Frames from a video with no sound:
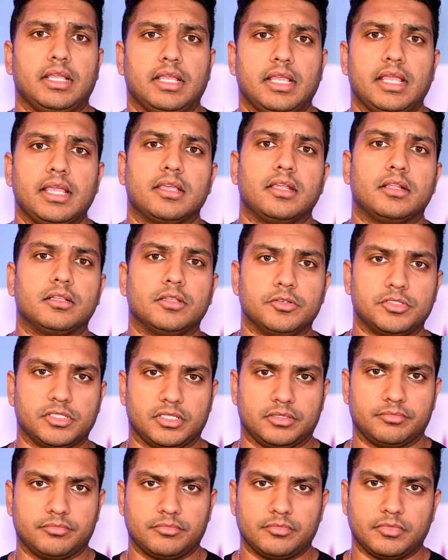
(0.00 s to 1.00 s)
In conclusion,
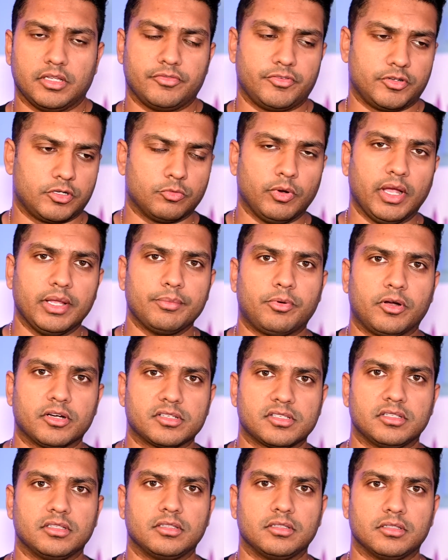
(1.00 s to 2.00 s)
if you're a white
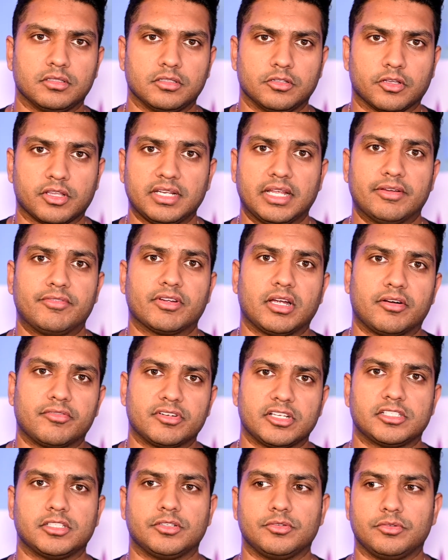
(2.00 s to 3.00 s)
person looking to have a
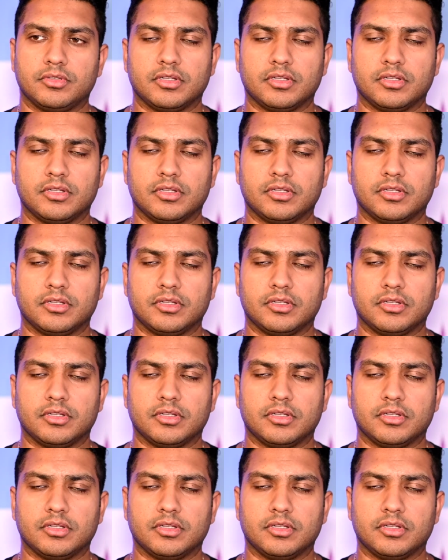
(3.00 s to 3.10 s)
conversation